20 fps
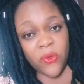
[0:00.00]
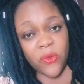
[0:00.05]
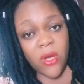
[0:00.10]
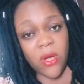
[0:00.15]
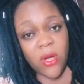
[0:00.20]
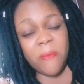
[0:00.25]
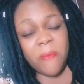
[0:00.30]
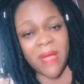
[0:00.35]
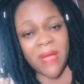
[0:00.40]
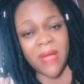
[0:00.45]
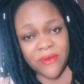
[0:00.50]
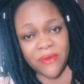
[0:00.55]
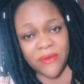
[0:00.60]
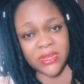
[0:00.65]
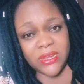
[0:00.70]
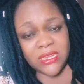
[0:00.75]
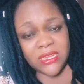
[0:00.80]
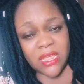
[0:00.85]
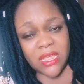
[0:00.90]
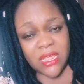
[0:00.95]
got
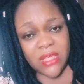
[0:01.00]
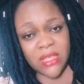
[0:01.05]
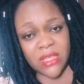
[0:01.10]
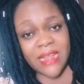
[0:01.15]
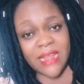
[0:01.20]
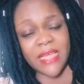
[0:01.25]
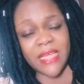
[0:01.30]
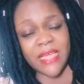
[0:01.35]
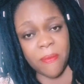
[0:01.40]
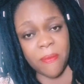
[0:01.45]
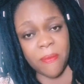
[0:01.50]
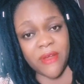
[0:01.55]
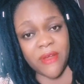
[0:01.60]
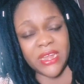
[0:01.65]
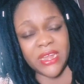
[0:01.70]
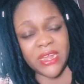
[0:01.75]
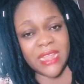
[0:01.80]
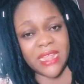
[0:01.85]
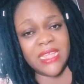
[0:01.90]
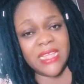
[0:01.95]
married, and get
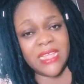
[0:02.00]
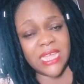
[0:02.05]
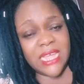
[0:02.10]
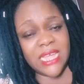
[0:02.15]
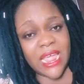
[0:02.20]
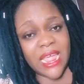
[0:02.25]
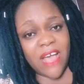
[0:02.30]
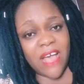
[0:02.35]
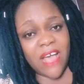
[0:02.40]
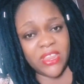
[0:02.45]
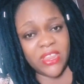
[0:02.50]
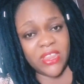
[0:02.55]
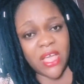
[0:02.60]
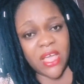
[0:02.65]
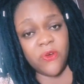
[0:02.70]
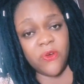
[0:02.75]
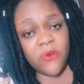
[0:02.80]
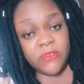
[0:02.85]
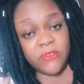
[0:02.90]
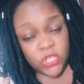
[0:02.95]
married, and then started having
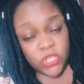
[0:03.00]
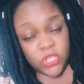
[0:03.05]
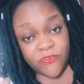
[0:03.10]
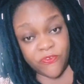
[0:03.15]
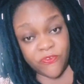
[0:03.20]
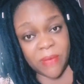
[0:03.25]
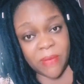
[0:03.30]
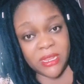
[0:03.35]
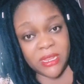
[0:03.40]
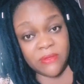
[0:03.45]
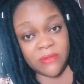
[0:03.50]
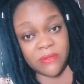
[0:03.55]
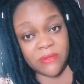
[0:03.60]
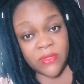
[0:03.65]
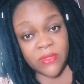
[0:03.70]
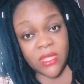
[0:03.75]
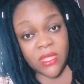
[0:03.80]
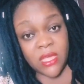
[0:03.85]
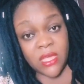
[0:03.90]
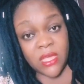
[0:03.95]
their own family.
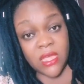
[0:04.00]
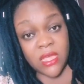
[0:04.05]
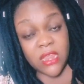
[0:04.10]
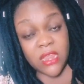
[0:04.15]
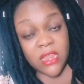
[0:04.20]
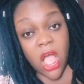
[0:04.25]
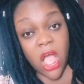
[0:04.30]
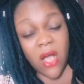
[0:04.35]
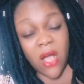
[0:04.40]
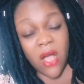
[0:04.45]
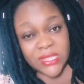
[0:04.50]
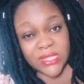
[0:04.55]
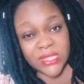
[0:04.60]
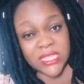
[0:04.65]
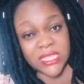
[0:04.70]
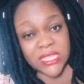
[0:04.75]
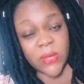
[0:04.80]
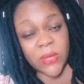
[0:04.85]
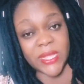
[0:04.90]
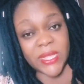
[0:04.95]
Their
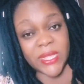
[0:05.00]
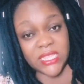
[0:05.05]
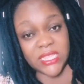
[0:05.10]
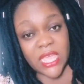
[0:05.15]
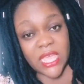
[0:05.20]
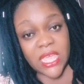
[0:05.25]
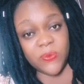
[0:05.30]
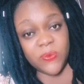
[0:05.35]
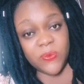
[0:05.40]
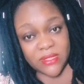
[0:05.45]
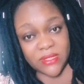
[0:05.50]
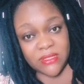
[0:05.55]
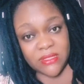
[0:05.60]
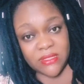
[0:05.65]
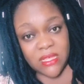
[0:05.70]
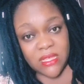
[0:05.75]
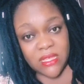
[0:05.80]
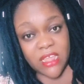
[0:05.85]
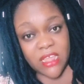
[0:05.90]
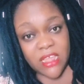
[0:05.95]
aunties they were staying with,
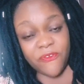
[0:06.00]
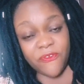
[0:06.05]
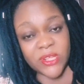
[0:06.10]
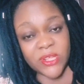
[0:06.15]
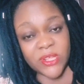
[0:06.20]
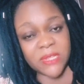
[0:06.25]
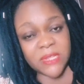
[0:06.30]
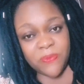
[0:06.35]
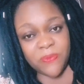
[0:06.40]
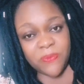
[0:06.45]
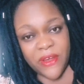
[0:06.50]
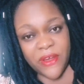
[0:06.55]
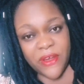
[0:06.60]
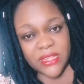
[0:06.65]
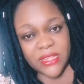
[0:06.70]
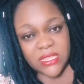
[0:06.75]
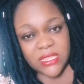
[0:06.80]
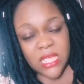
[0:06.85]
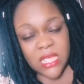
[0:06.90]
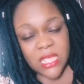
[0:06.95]
their foster
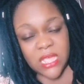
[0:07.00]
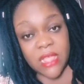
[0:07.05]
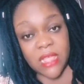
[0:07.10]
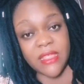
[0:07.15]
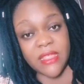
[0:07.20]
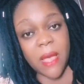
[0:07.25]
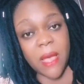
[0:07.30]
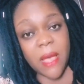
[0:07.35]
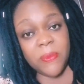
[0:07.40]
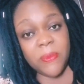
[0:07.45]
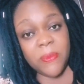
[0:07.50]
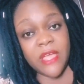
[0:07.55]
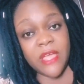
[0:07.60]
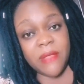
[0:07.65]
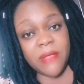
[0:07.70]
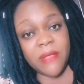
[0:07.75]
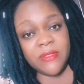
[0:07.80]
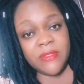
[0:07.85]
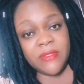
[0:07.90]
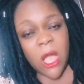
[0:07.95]
parents,
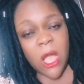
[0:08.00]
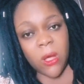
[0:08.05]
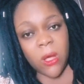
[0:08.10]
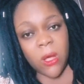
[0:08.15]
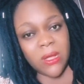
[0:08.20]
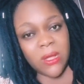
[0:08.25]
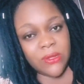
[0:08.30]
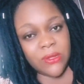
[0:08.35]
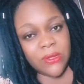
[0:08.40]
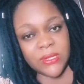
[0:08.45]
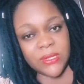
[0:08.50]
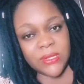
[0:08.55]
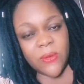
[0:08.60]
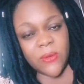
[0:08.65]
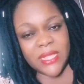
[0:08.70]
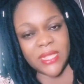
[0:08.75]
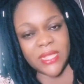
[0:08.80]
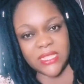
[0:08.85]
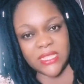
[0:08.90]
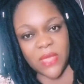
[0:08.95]
their uncles they
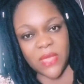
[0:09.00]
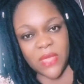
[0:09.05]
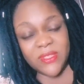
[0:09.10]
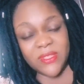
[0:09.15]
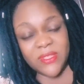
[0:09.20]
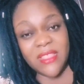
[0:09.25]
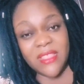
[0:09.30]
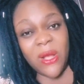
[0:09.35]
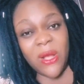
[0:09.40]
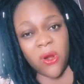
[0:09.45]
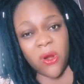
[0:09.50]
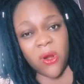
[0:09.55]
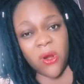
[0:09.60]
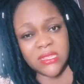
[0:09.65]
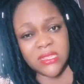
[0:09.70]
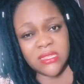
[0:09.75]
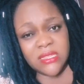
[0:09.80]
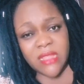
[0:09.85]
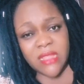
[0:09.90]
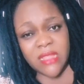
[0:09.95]
were staying with, they
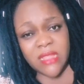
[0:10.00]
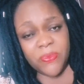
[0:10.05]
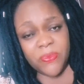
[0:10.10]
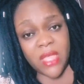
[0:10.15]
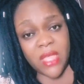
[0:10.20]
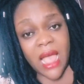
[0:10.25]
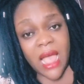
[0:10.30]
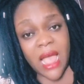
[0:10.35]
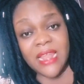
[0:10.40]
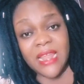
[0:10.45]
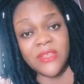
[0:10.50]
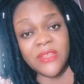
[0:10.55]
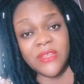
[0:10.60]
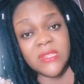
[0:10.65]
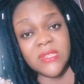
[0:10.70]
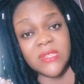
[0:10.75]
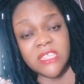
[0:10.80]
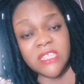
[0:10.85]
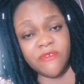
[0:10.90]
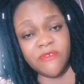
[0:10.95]
cursed them, and they
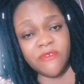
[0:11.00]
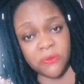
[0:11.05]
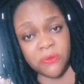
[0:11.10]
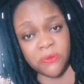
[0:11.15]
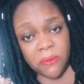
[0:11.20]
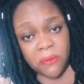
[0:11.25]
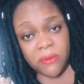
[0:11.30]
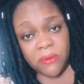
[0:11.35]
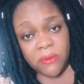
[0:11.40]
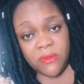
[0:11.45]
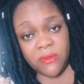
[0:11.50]
don't even know.